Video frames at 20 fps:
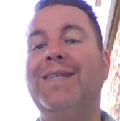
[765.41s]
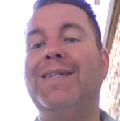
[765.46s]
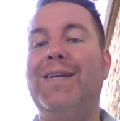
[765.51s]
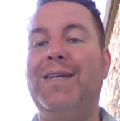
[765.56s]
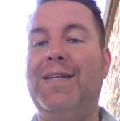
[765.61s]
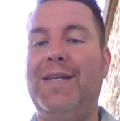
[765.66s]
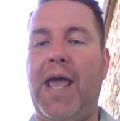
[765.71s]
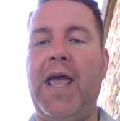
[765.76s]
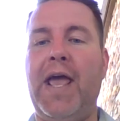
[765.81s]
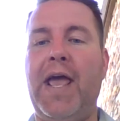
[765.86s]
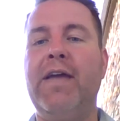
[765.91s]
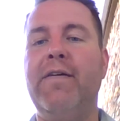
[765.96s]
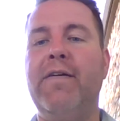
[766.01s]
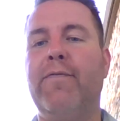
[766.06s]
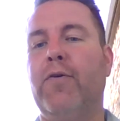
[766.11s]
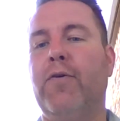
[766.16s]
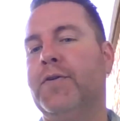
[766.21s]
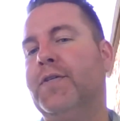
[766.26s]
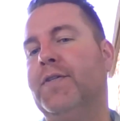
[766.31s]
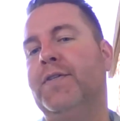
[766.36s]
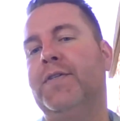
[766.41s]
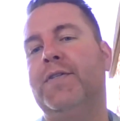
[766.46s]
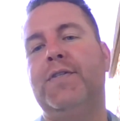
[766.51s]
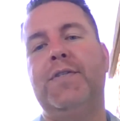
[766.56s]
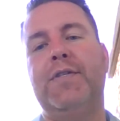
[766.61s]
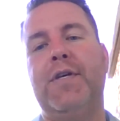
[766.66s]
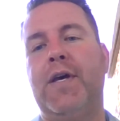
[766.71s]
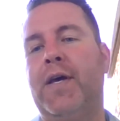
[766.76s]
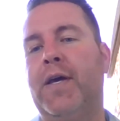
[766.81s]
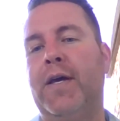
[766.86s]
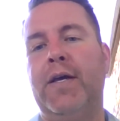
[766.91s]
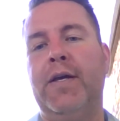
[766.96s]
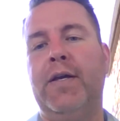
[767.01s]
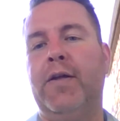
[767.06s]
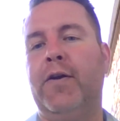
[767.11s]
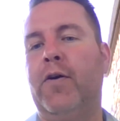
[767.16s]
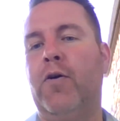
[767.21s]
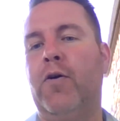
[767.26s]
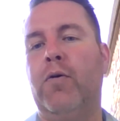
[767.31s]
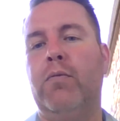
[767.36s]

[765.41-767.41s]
today versus say,